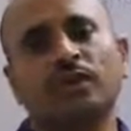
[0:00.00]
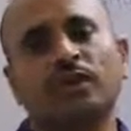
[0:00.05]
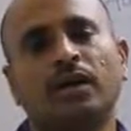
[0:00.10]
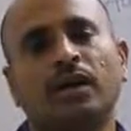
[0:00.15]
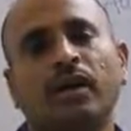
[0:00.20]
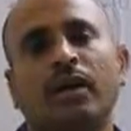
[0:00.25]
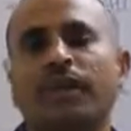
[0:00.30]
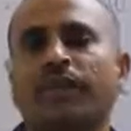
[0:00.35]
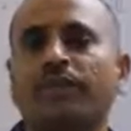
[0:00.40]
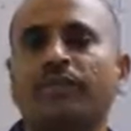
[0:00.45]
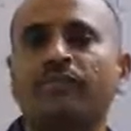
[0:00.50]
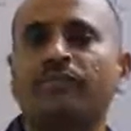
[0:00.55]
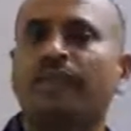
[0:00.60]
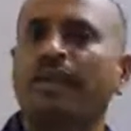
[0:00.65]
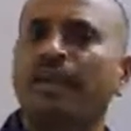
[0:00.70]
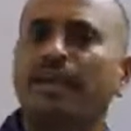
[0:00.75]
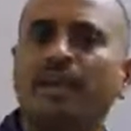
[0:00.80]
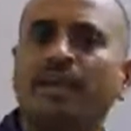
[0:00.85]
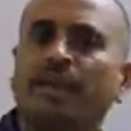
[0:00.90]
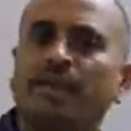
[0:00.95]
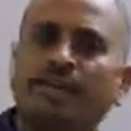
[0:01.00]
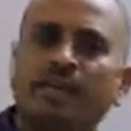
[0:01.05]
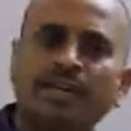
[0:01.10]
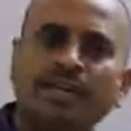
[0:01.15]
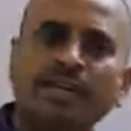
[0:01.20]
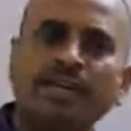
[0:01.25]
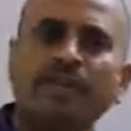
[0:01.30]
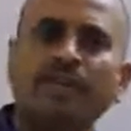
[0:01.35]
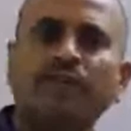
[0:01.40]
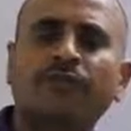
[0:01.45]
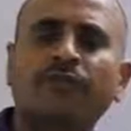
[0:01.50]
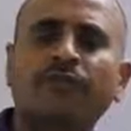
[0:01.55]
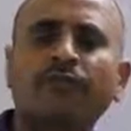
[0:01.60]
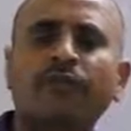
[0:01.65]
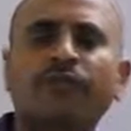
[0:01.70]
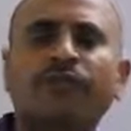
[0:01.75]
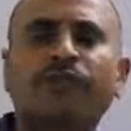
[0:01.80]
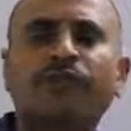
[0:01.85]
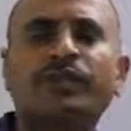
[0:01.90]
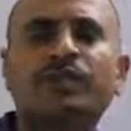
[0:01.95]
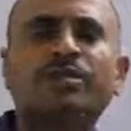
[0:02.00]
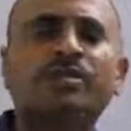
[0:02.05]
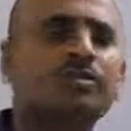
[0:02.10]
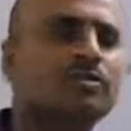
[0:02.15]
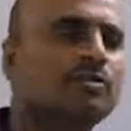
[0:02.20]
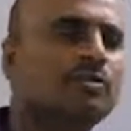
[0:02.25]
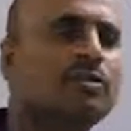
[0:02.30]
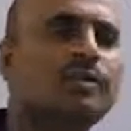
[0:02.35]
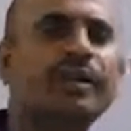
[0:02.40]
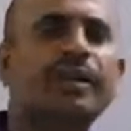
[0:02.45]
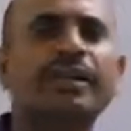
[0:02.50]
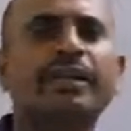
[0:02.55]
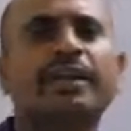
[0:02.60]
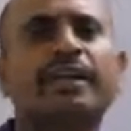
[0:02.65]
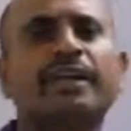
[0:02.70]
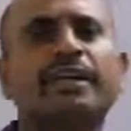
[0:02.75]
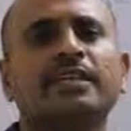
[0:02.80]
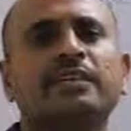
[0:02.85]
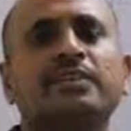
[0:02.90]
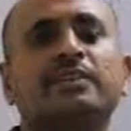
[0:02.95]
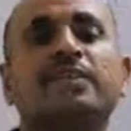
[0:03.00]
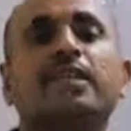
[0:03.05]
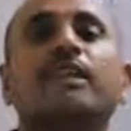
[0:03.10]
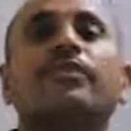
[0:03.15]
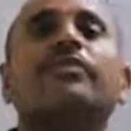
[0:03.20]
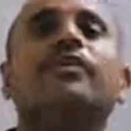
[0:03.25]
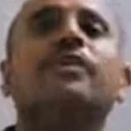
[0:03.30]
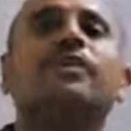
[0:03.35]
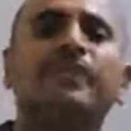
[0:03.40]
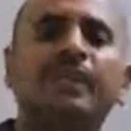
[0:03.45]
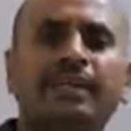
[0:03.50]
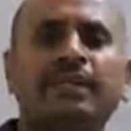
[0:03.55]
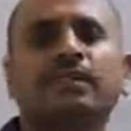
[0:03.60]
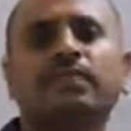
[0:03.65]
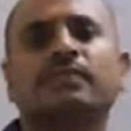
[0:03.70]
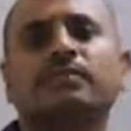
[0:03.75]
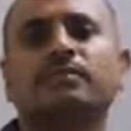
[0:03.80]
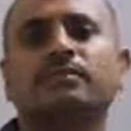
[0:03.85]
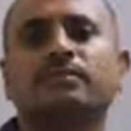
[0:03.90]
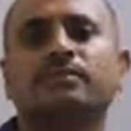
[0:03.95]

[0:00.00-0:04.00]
And if they eat food for so many days, they will die.